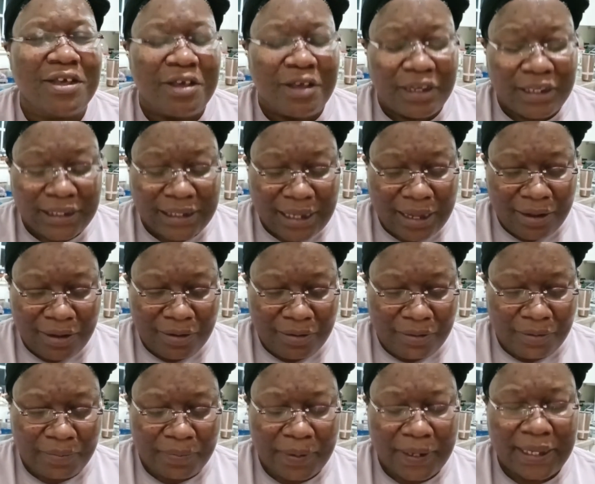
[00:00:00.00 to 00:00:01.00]

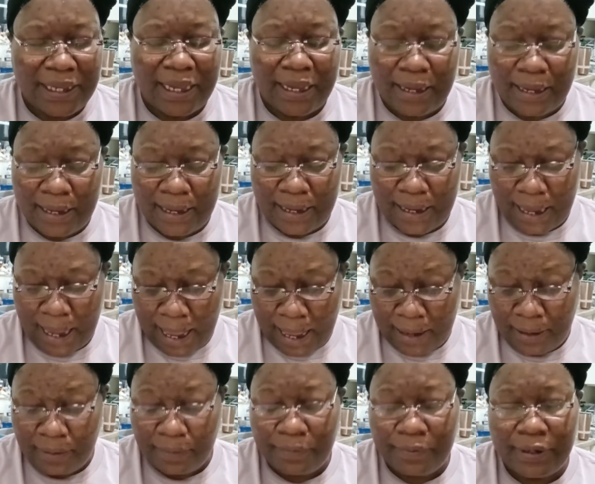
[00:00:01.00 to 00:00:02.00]
So, but yeah, I
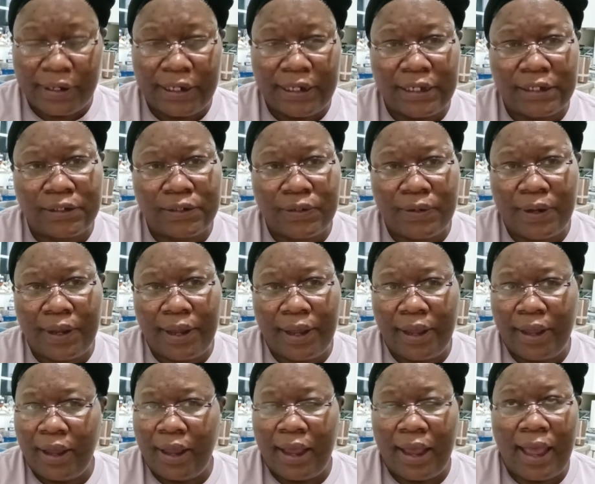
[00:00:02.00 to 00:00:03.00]
am really enjoying.
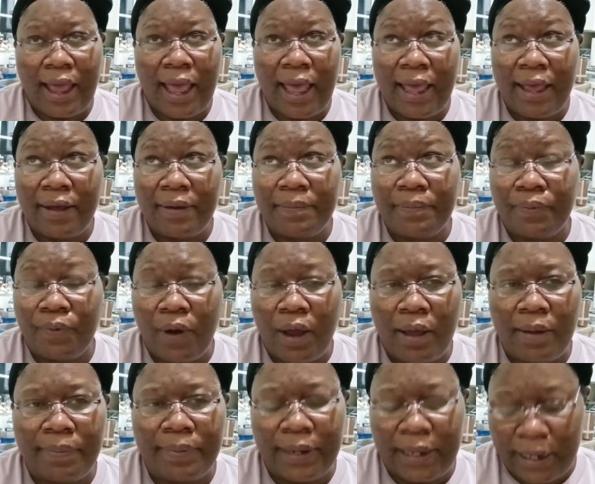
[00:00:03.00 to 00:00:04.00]
I have
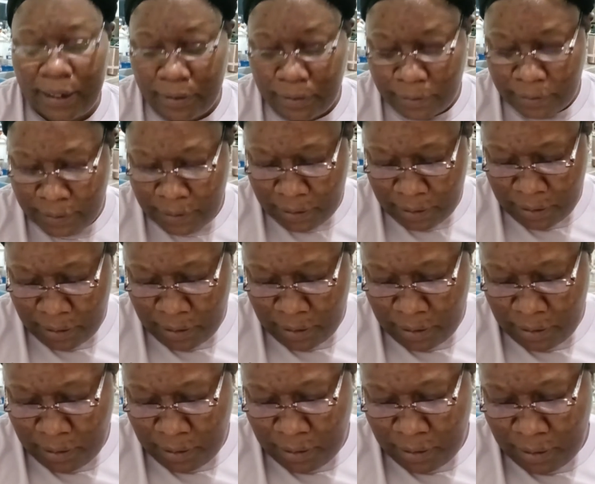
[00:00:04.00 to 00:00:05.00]
brought planners
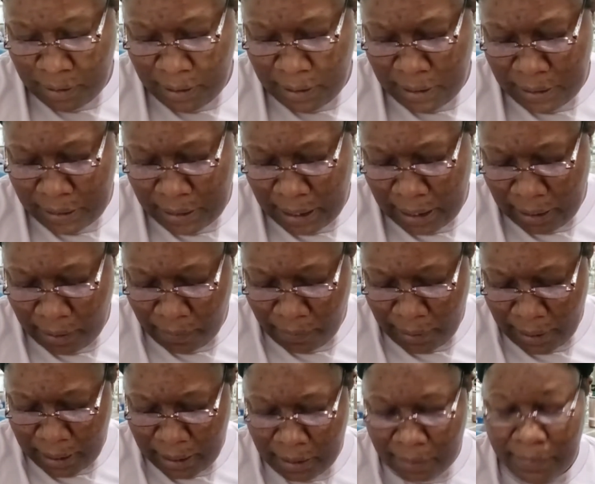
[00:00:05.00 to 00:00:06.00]
and
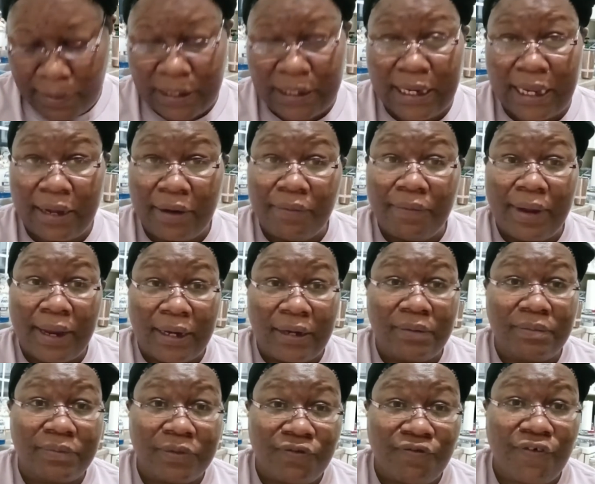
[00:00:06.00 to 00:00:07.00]
decorated them. And decorating
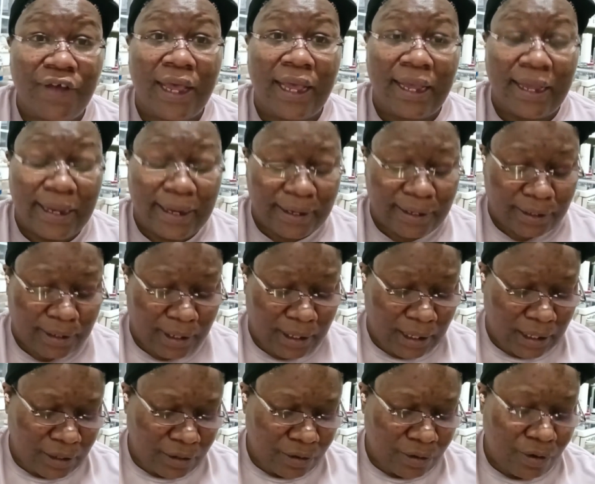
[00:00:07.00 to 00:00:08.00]
them is fine.
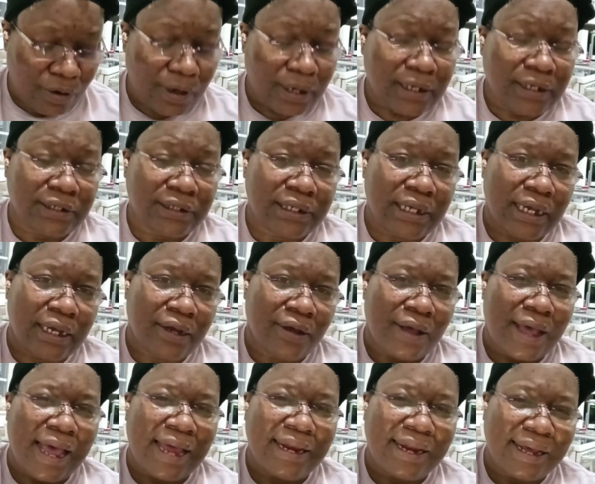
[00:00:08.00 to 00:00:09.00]
You know, a little
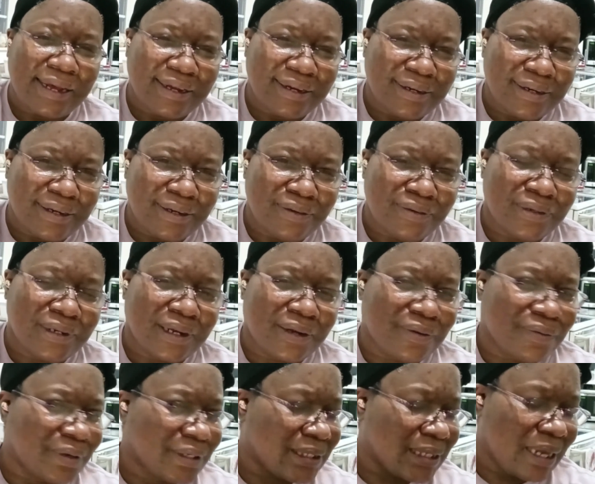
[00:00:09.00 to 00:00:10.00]
I like a little
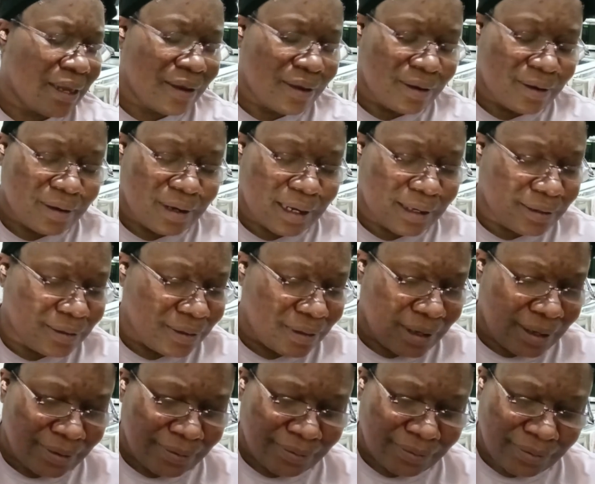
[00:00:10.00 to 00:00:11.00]
decoration. And you
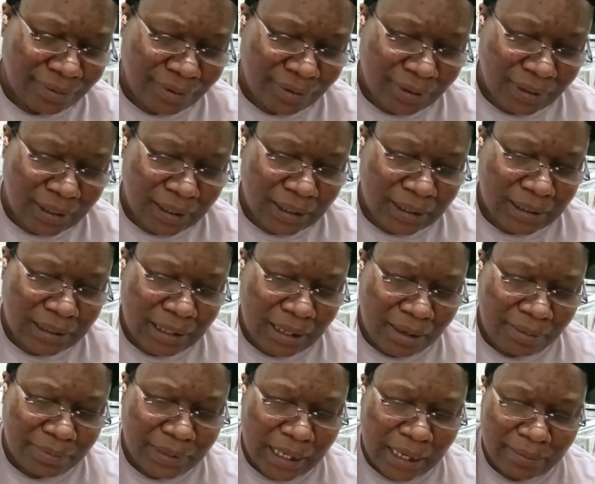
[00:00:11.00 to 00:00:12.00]
know,
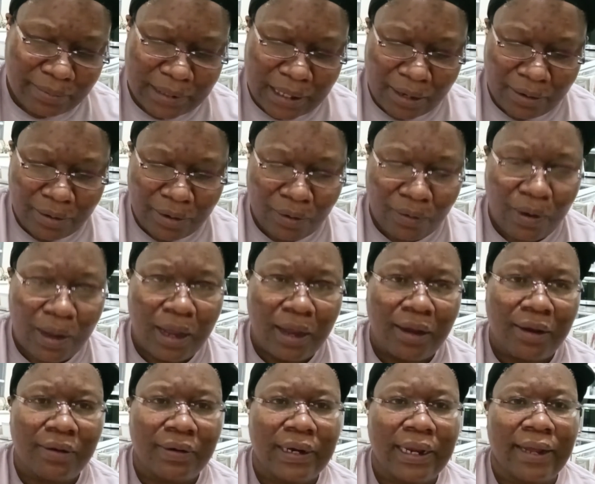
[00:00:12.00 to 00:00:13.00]
sometimes I'll go
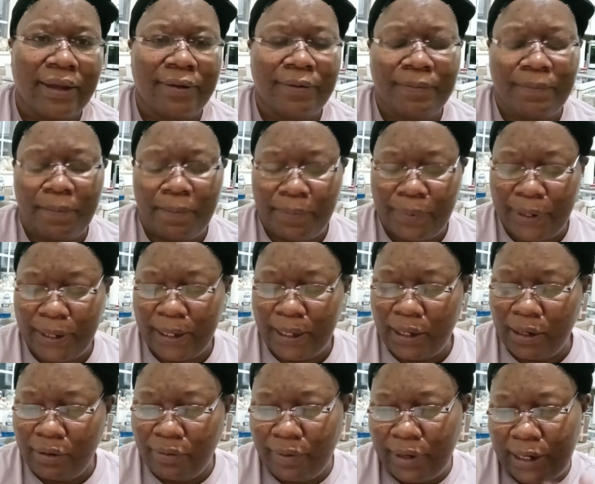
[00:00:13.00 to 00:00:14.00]
all out. But
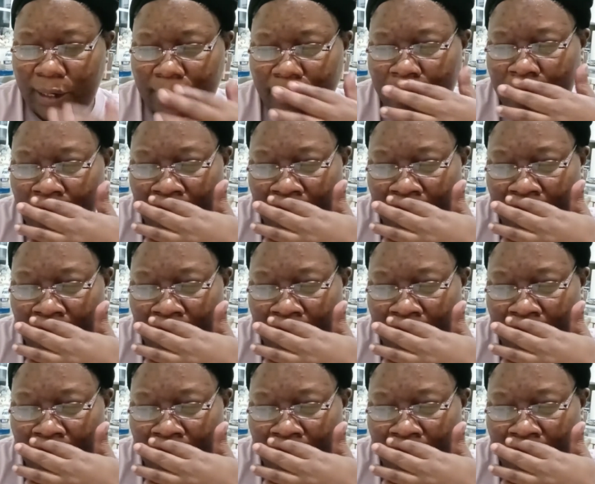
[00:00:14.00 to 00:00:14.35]
anyway,